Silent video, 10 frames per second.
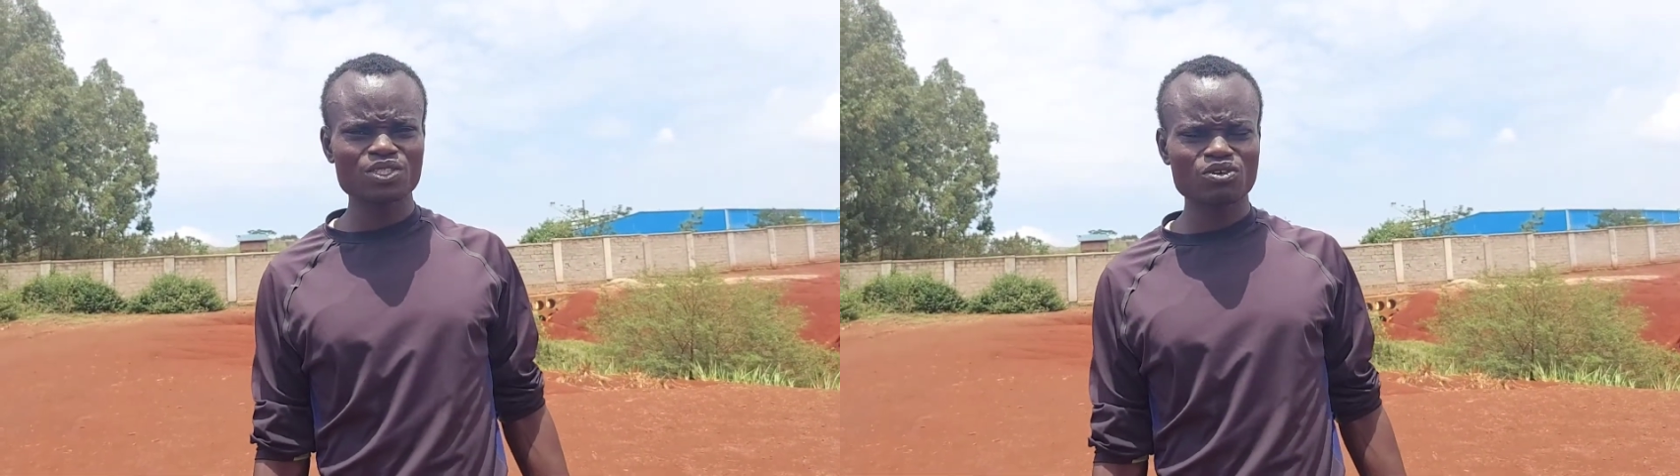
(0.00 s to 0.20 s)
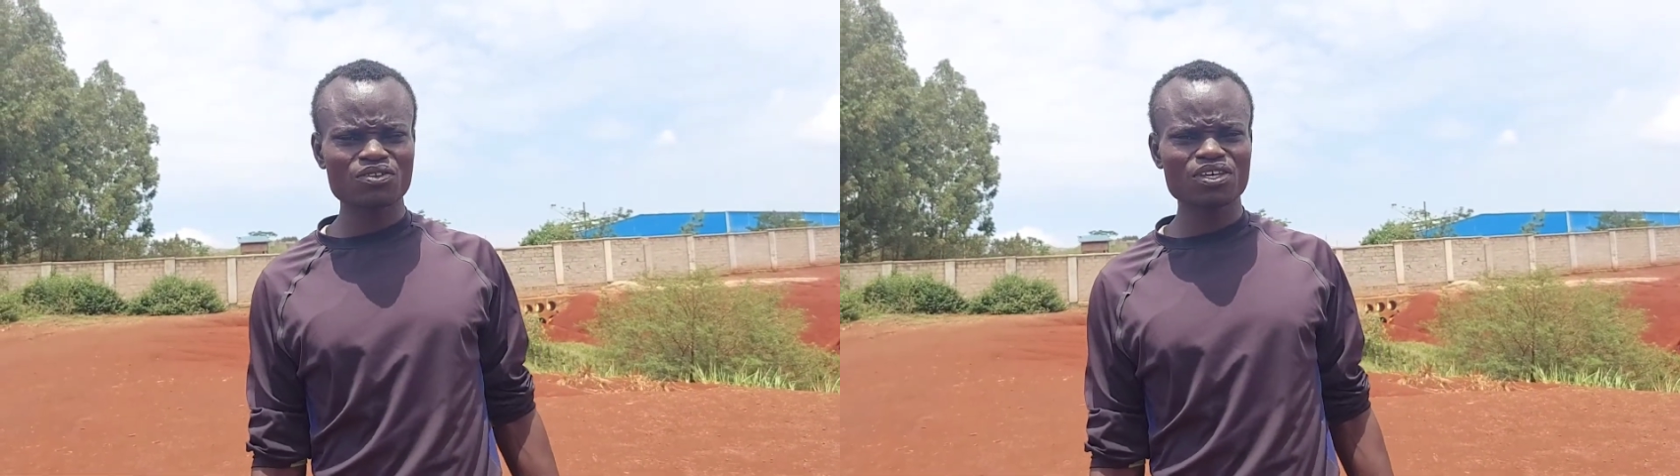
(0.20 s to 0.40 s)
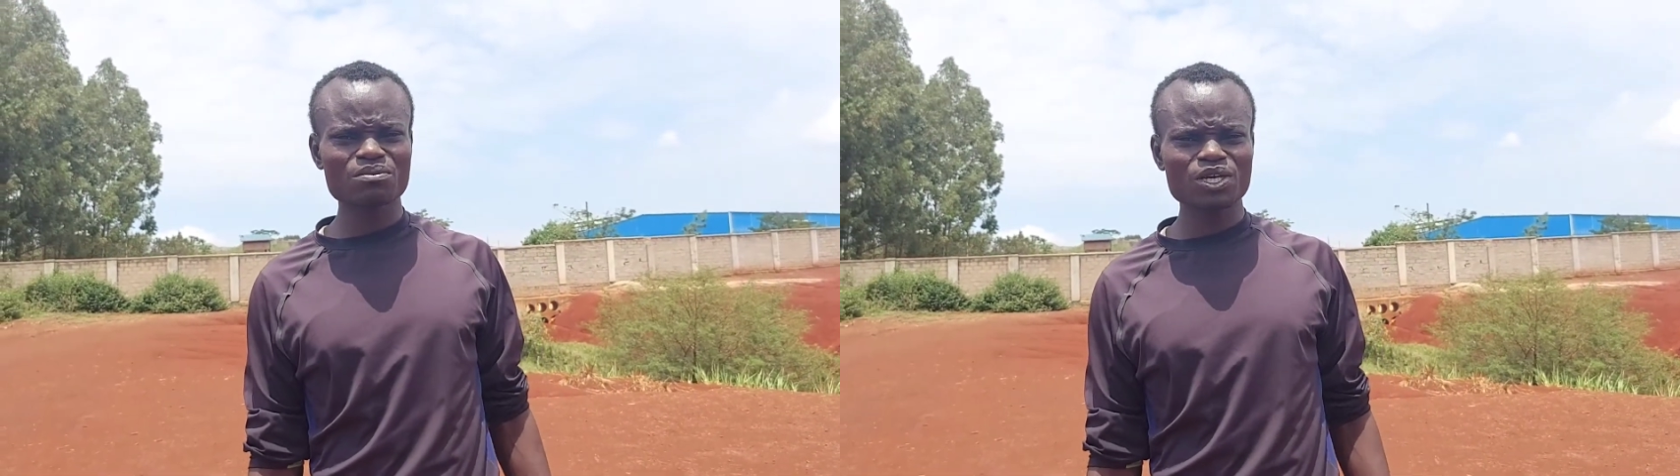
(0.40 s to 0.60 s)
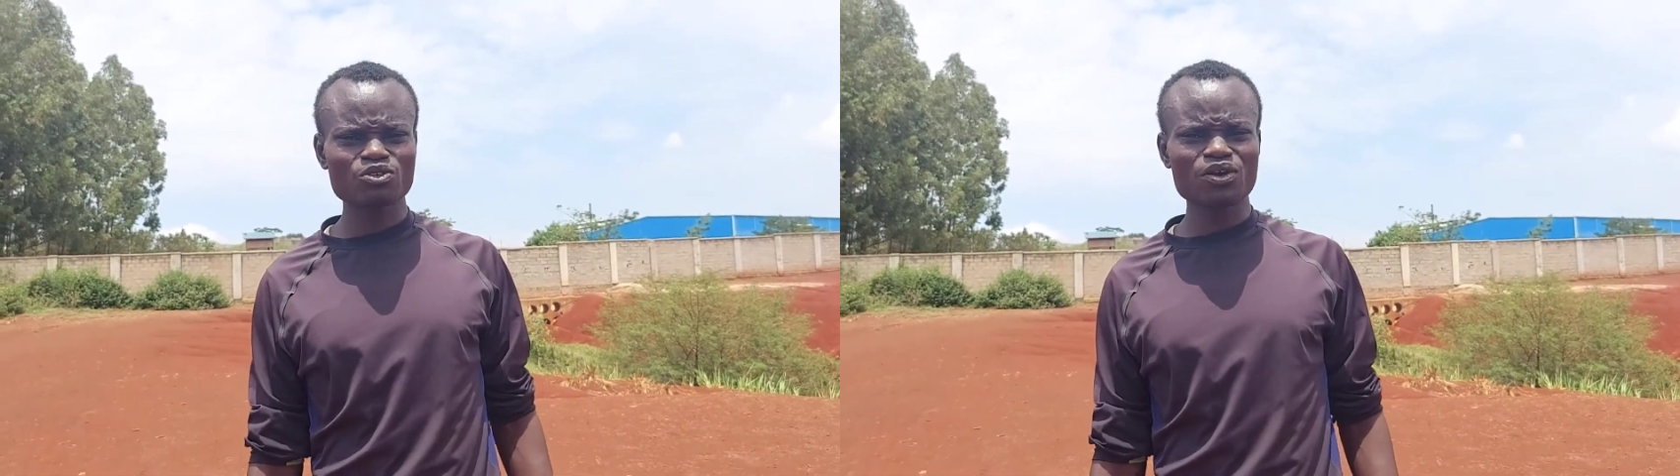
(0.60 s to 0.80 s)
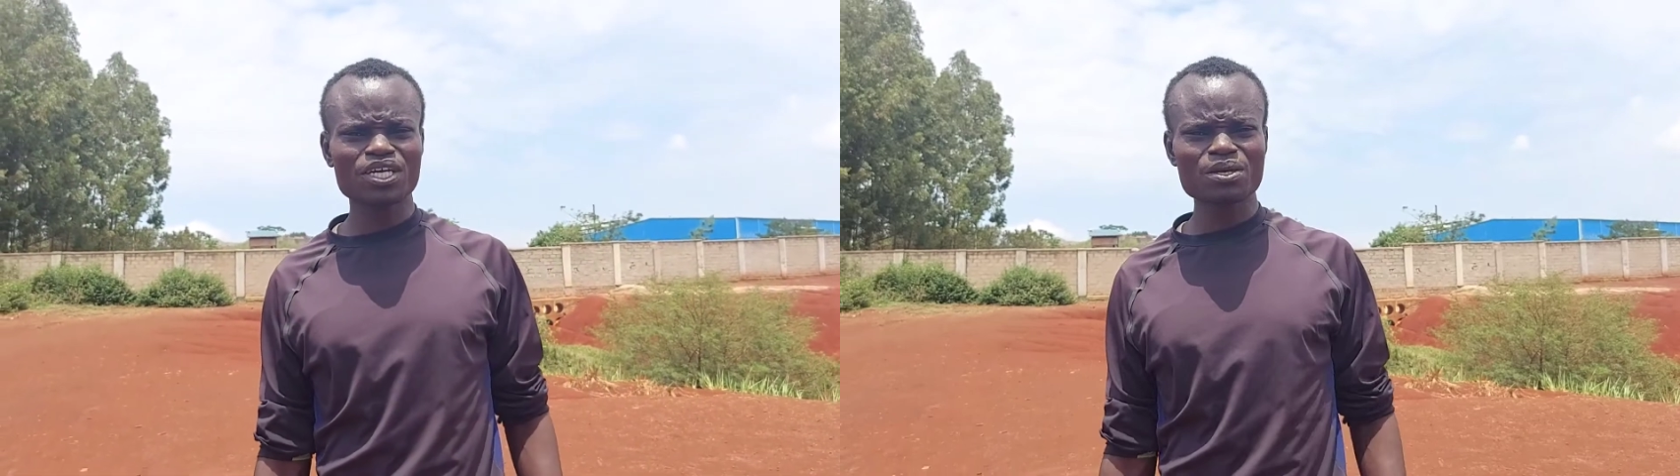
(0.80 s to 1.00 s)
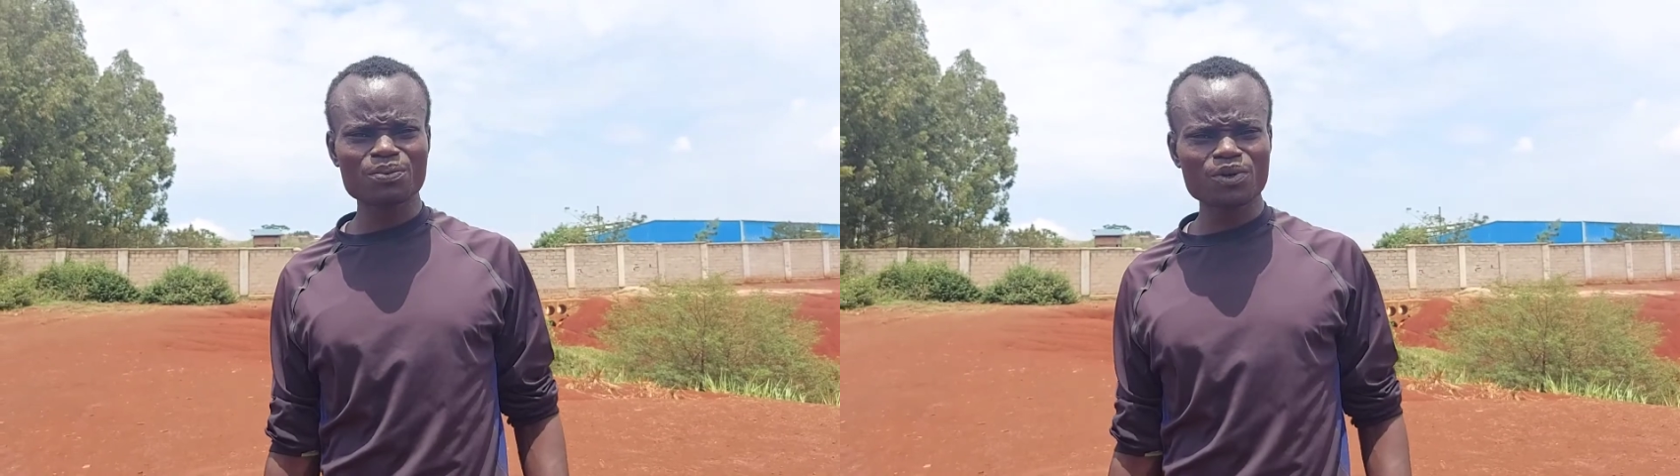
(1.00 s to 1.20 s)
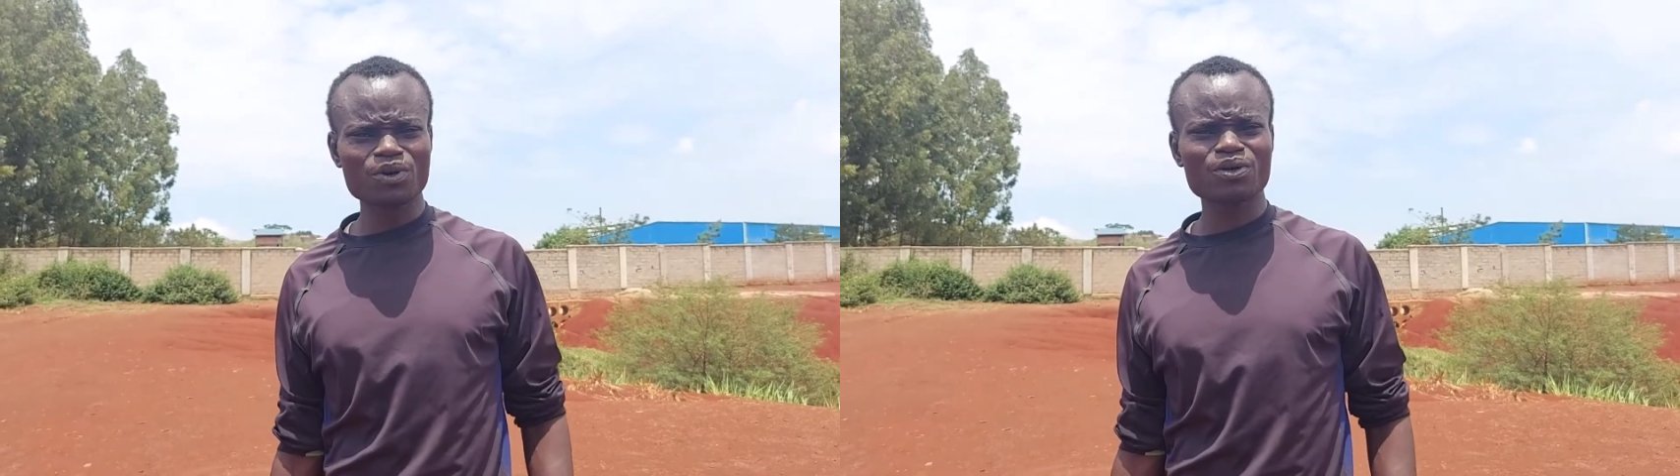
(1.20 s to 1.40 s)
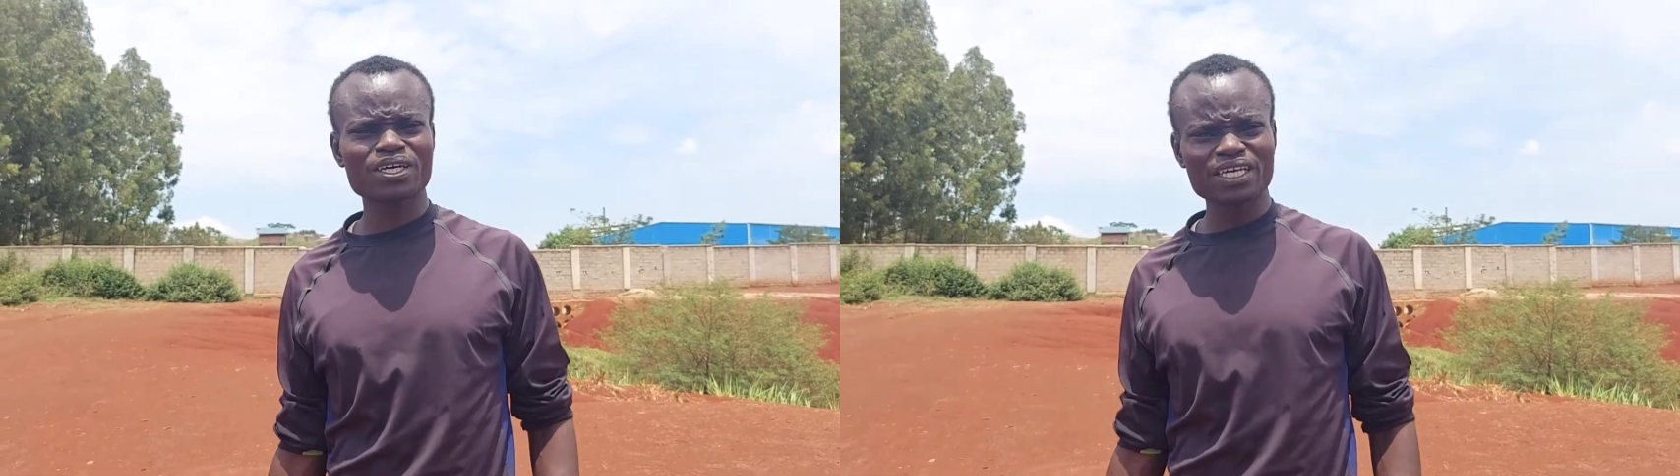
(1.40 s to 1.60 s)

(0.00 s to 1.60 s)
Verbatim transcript: So one thing, make sure you keep your